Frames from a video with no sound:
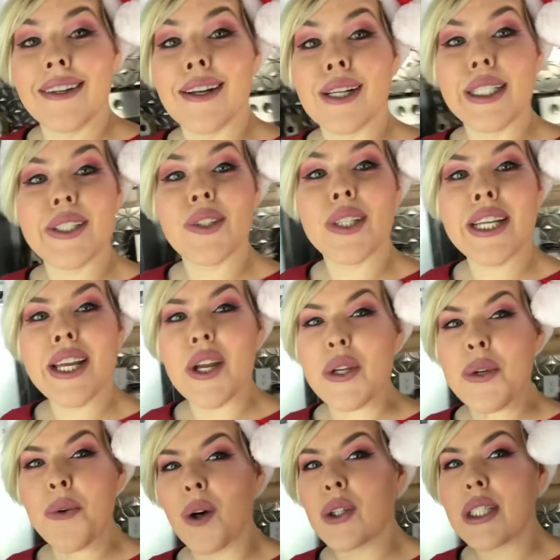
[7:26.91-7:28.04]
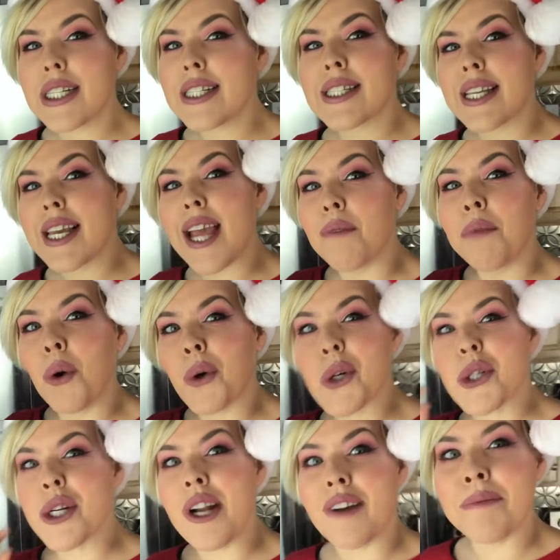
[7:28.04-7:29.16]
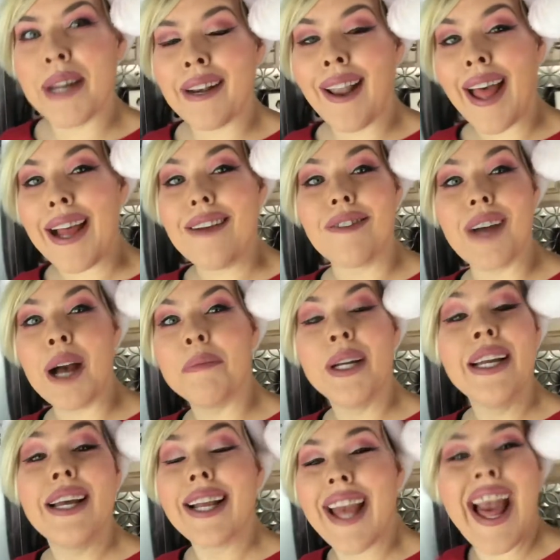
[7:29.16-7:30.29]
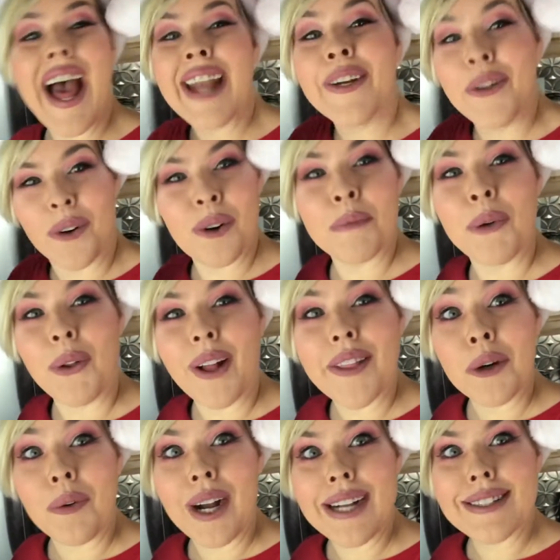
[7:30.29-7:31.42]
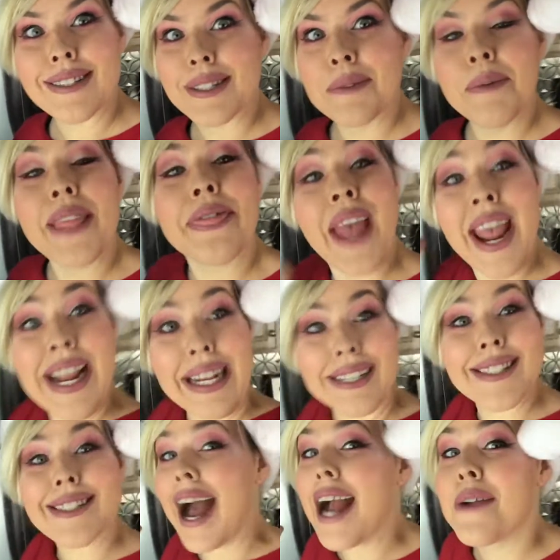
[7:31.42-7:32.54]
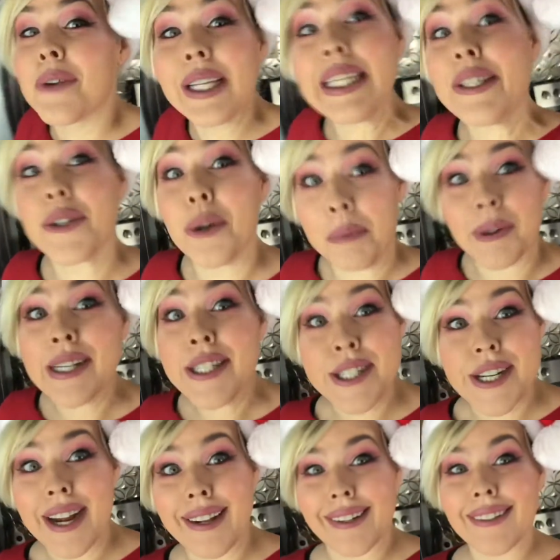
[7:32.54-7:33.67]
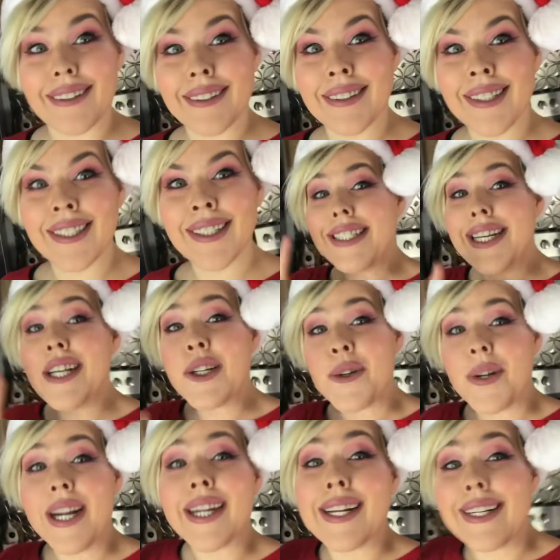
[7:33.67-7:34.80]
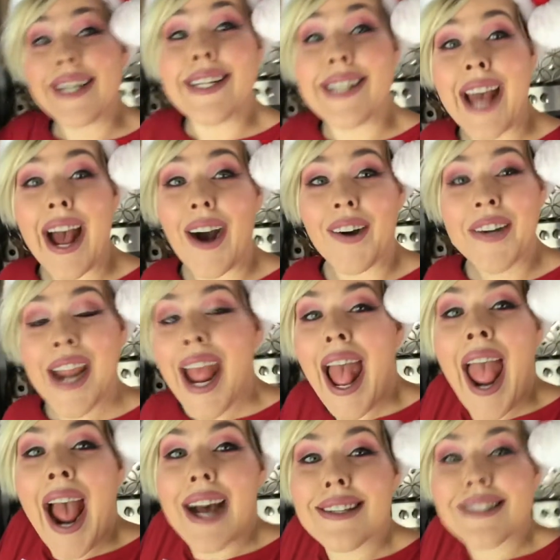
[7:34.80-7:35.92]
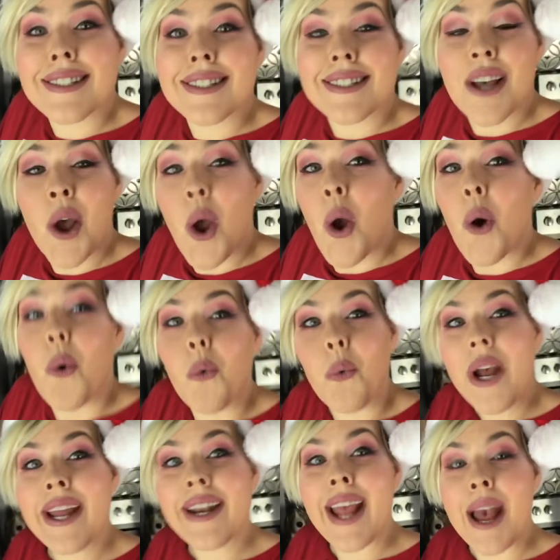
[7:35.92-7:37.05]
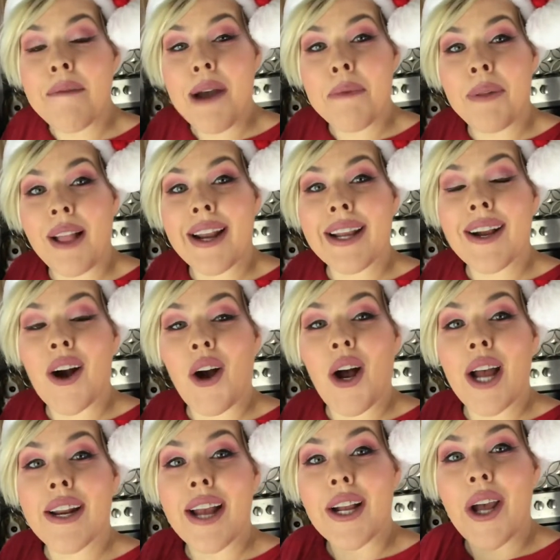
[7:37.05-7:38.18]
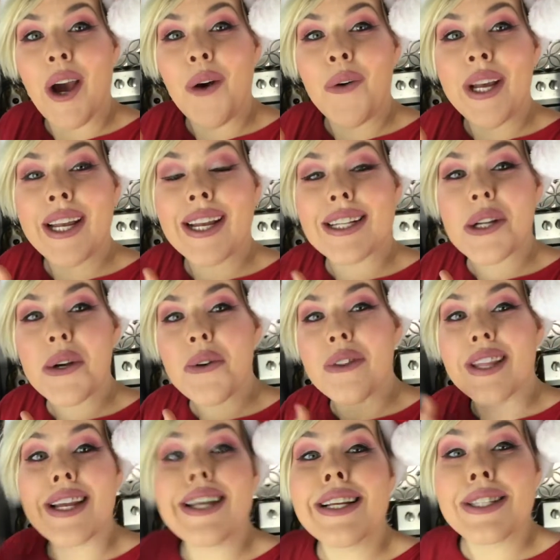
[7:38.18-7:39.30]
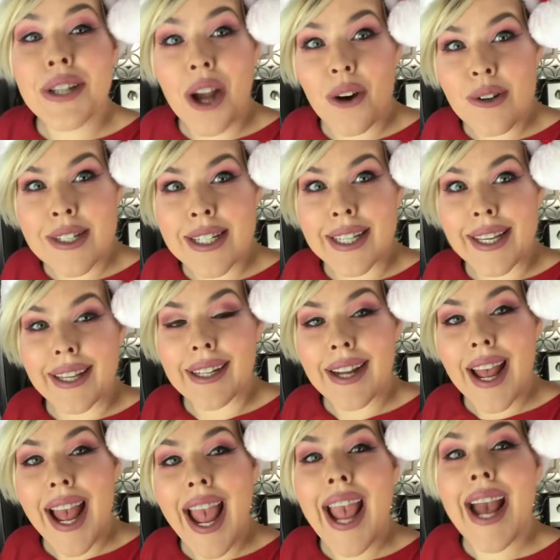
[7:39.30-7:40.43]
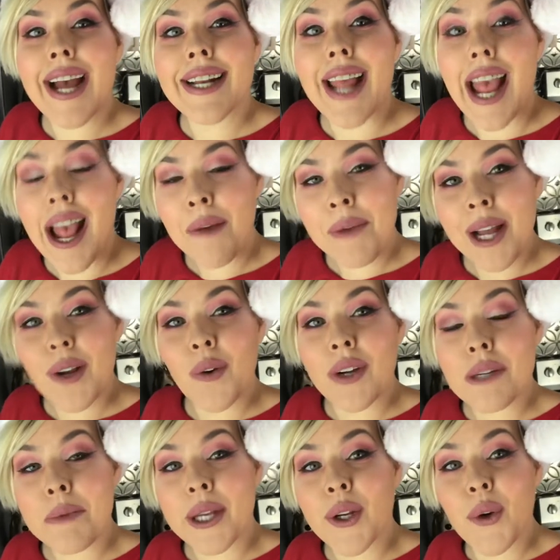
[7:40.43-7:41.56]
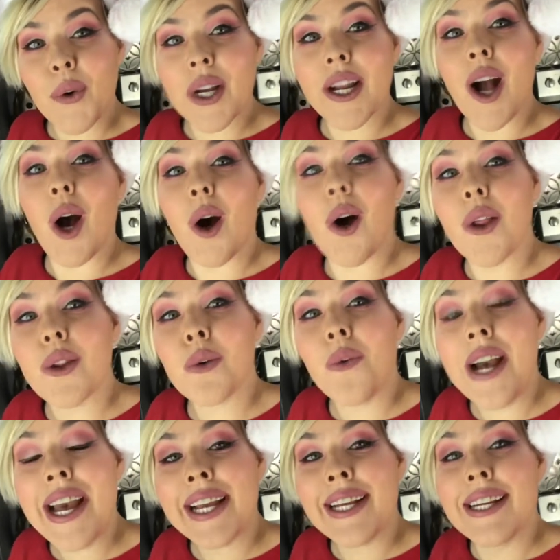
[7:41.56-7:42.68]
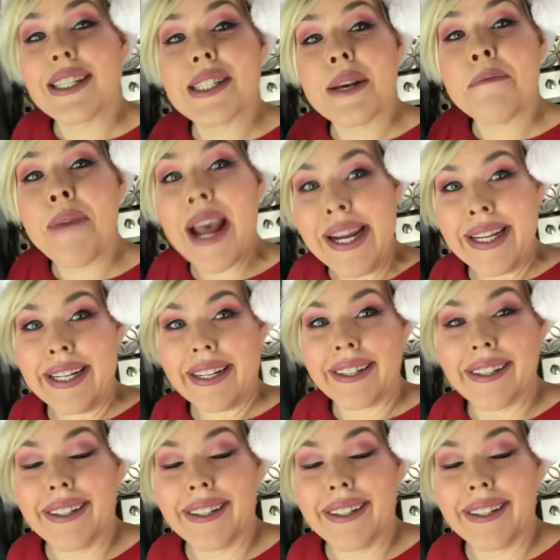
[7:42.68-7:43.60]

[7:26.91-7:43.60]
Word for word: Clearly, you only see a portion of my life. I'm kind of normal otherwise. But thanks! I really do appreciate it. D-Trick D-Town asks, when am I planning on going to the East Coast again? And am I going to be going all the way to Maine?